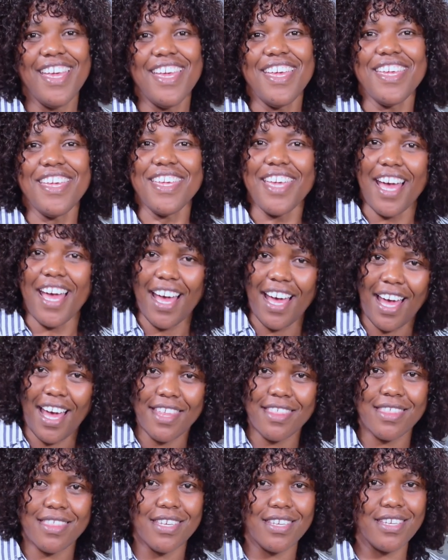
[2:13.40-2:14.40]
Yeah, I
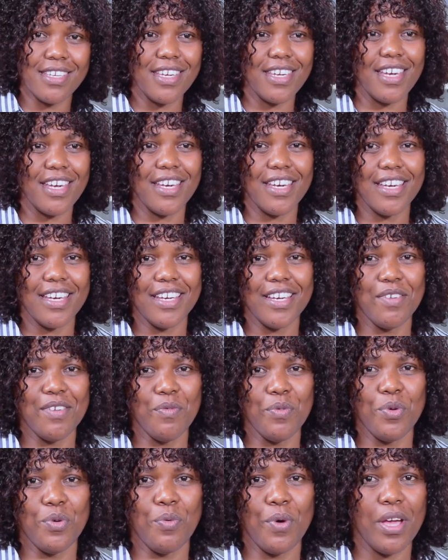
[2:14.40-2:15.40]
think
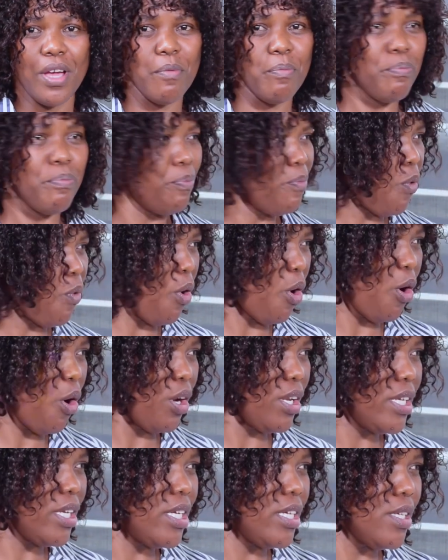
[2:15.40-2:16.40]
we were all
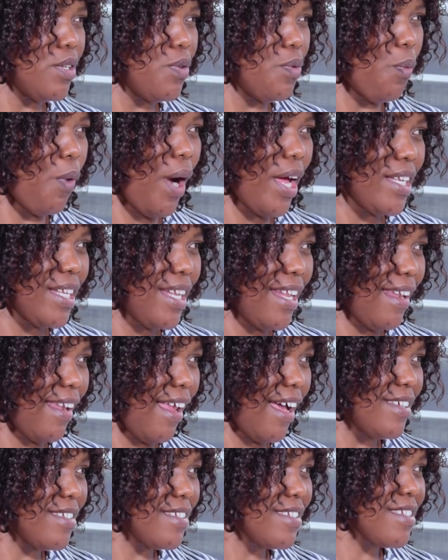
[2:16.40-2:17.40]
in one
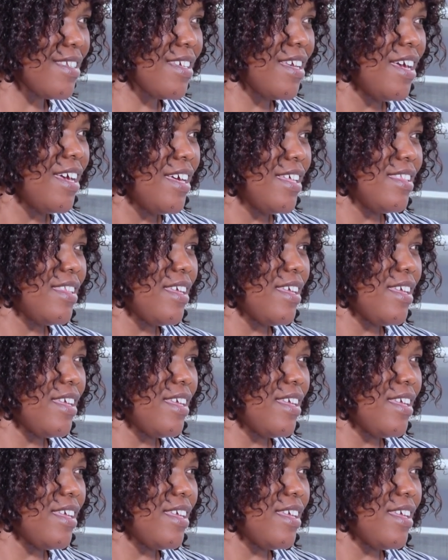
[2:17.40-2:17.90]
class. Mm-hmm.